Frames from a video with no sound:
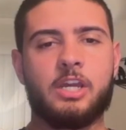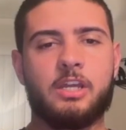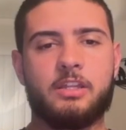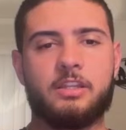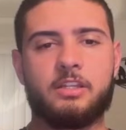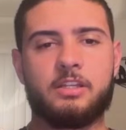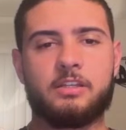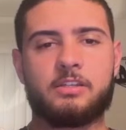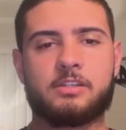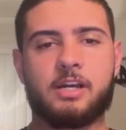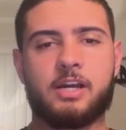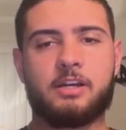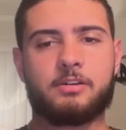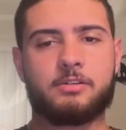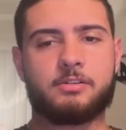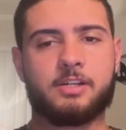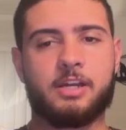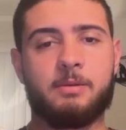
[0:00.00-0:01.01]
the
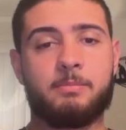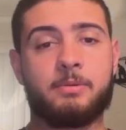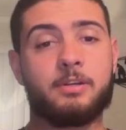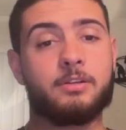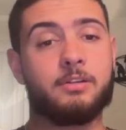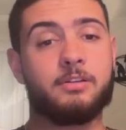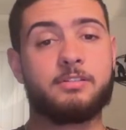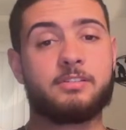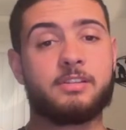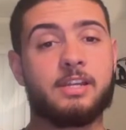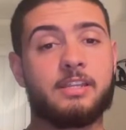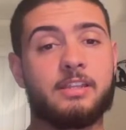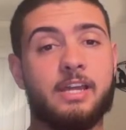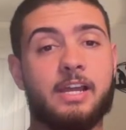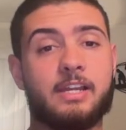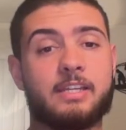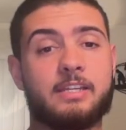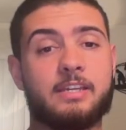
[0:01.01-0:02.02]
entire time, but it looks like
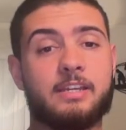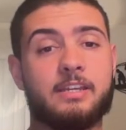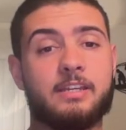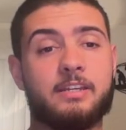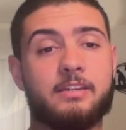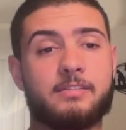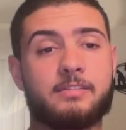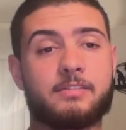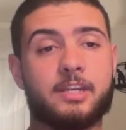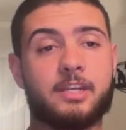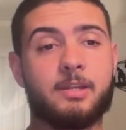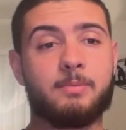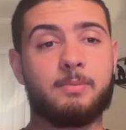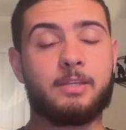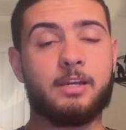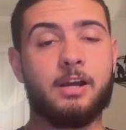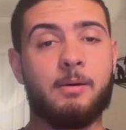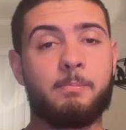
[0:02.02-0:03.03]
that candidate's going to
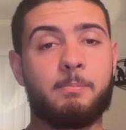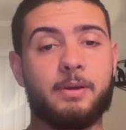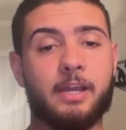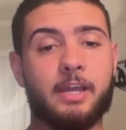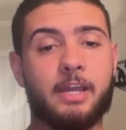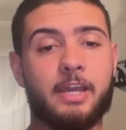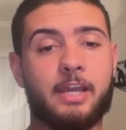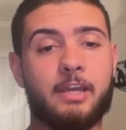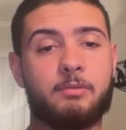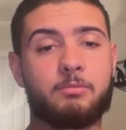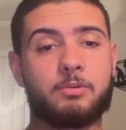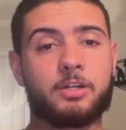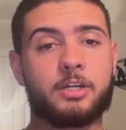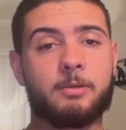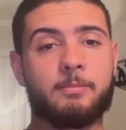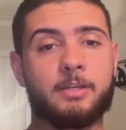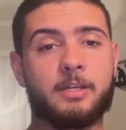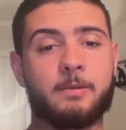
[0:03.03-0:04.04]
be up, and we're
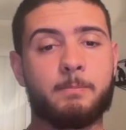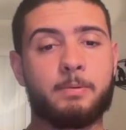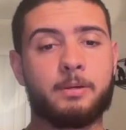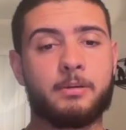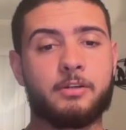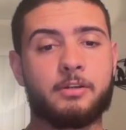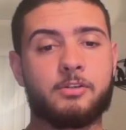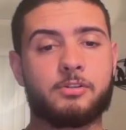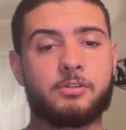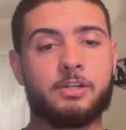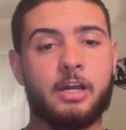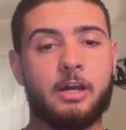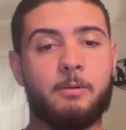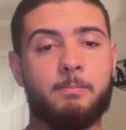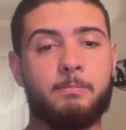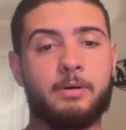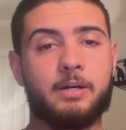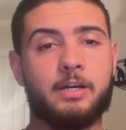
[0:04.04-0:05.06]
going to be comparing
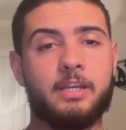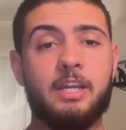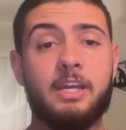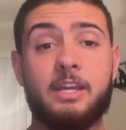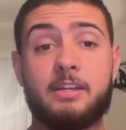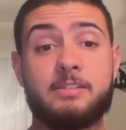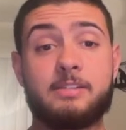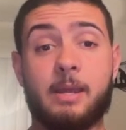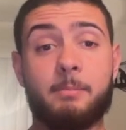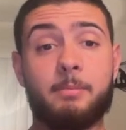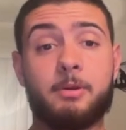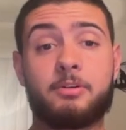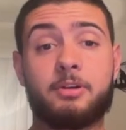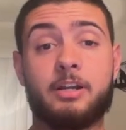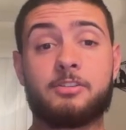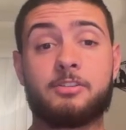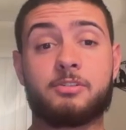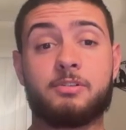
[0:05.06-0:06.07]
turnout. But
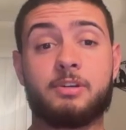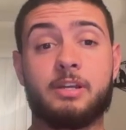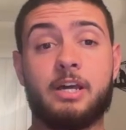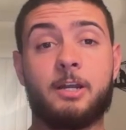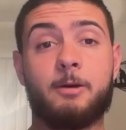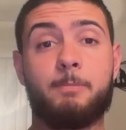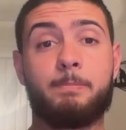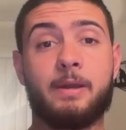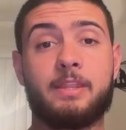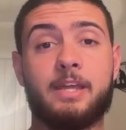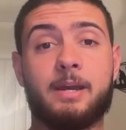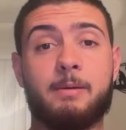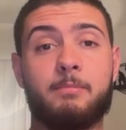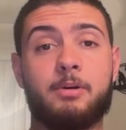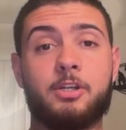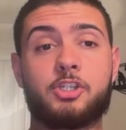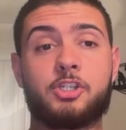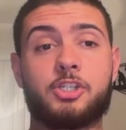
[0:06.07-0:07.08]
Democrats are not up by that
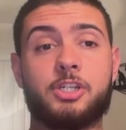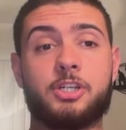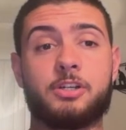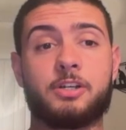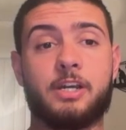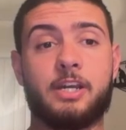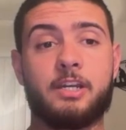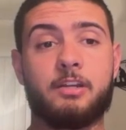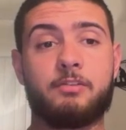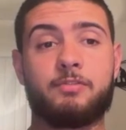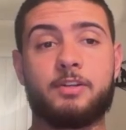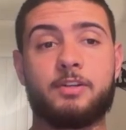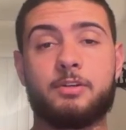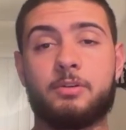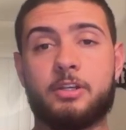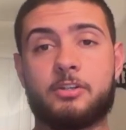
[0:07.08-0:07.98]
much here. And if we go to